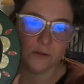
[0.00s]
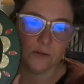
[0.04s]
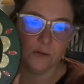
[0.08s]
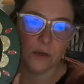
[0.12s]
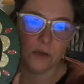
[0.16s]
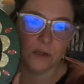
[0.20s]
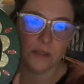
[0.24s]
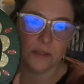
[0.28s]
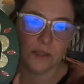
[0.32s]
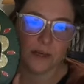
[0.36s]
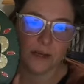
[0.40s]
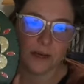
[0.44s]

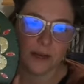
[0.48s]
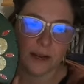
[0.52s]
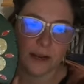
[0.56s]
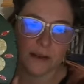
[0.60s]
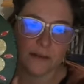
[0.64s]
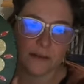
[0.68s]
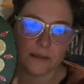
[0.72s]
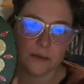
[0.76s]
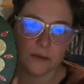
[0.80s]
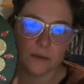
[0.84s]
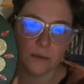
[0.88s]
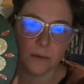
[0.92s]
quilting
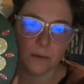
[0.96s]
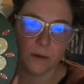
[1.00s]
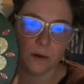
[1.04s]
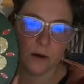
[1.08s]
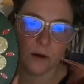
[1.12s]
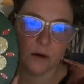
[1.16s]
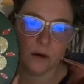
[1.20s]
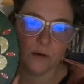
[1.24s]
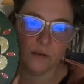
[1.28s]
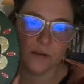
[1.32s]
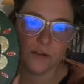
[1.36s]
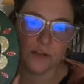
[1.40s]
as an
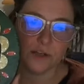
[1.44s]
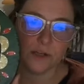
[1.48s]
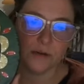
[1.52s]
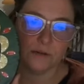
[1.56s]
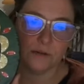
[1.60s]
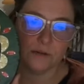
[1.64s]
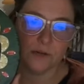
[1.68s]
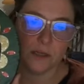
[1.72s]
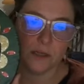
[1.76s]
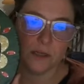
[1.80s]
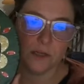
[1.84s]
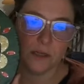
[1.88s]
approach
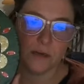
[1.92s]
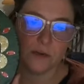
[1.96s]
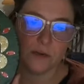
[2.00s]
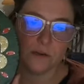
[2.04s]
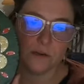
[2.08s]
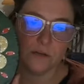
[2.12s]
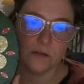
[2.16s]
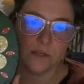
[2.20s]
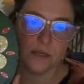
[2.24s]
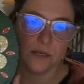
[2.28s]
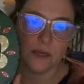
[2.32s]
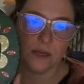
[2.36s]
and really
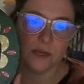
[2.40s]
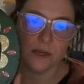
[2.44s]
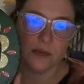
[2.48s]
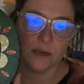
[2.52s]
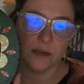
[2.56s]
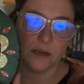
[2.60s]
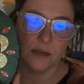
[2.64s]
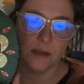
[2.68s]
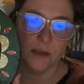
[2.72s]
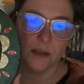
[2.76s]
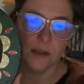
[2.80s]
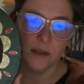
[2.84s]

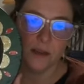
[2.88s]
using